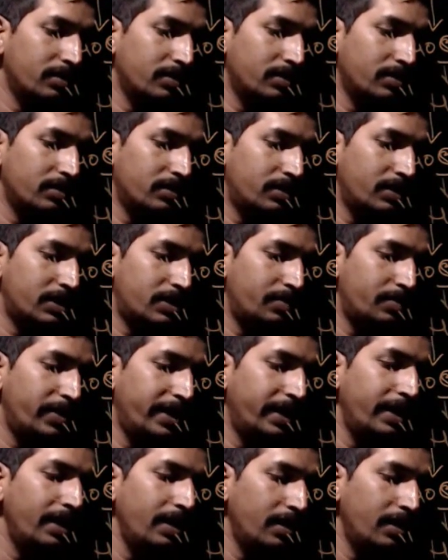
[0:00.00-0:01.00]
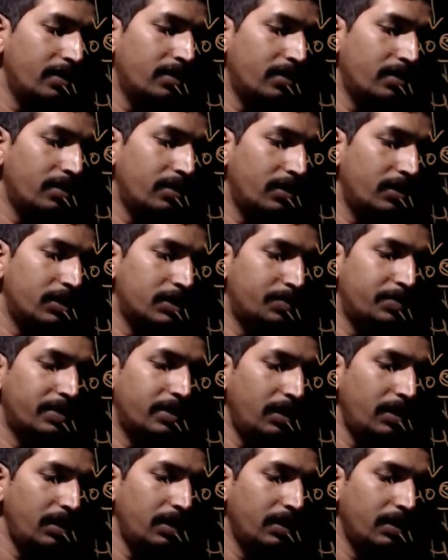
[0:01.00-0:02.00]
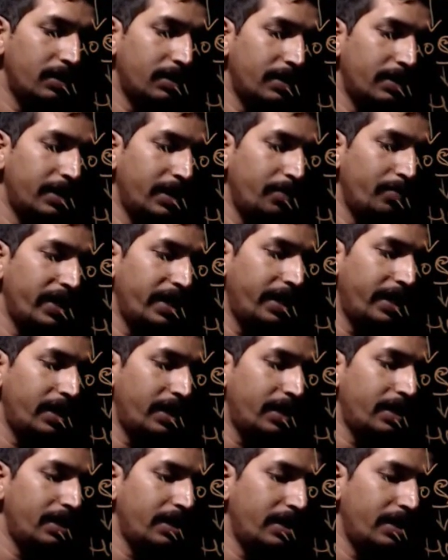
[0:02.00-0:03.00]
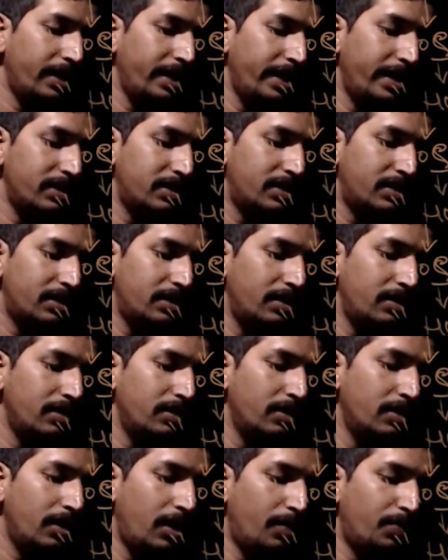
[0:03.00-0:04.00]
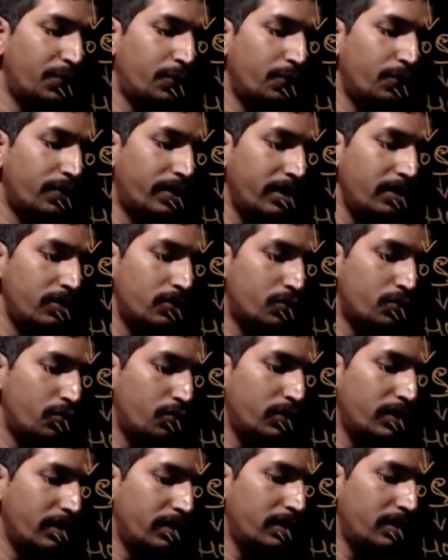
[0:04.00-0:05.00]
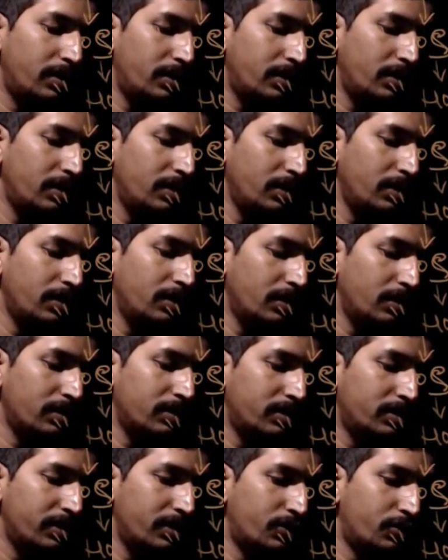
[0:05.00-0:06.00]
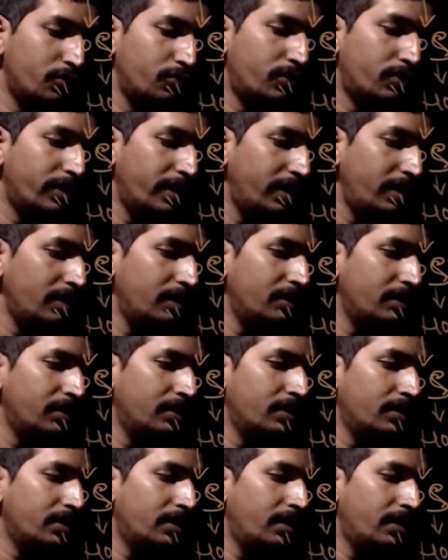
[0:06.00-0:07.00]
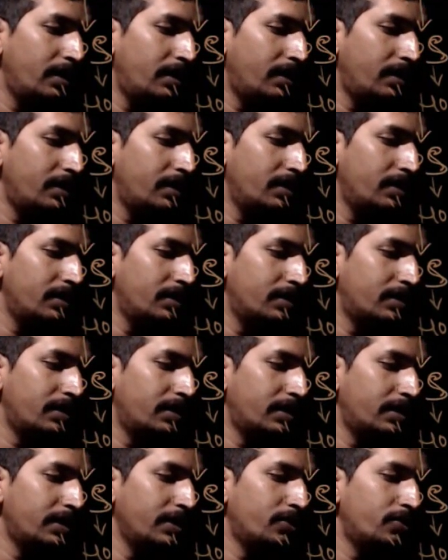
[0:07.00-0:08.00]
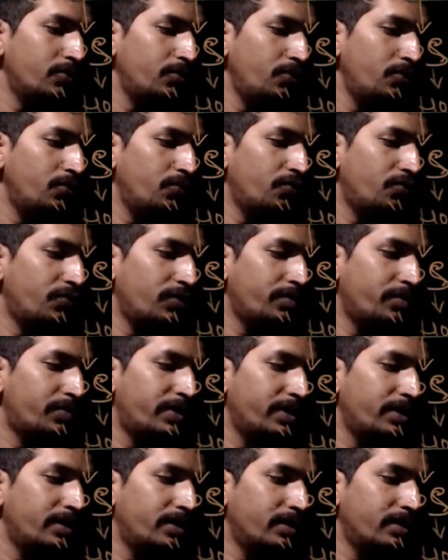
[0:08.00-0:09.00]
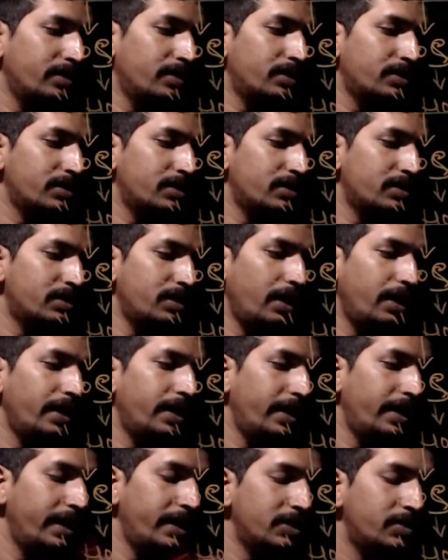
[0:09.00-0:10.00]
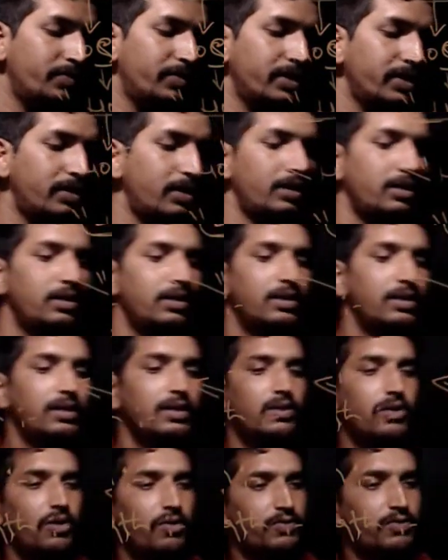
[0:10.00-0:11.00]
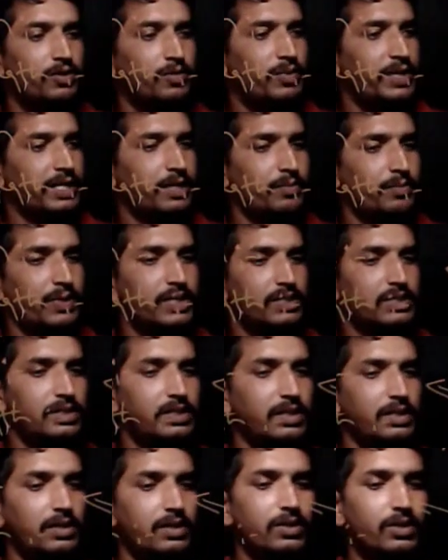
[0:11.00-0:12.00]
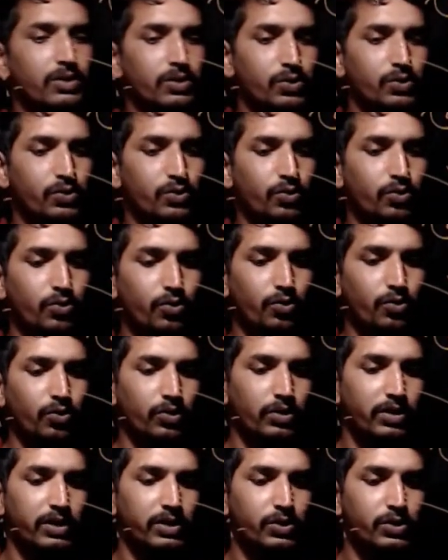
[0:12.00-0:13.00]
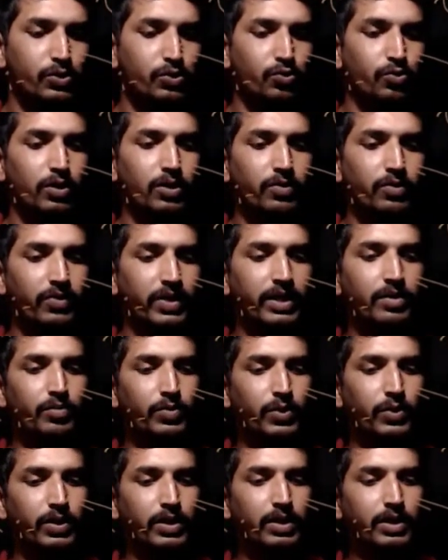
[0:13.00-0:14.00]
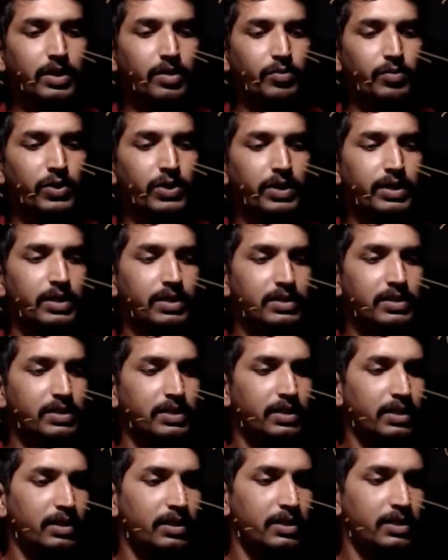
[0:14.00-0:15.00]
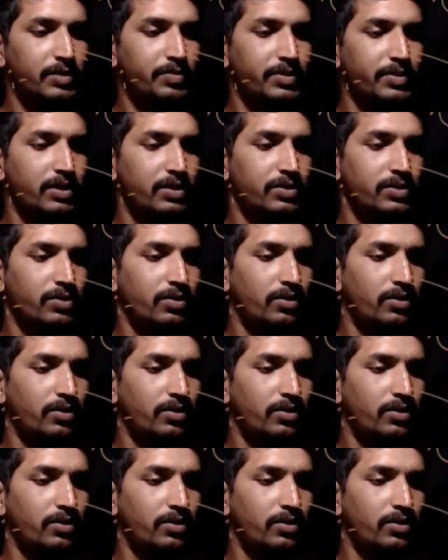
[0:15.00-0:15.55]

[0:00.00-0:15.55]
6 bedded hospital. They may enhance up to 10. So here 6 to 10 and 30 to 50. This is the enhancement of the bed capacity. So these two are very important. Community health center hospitals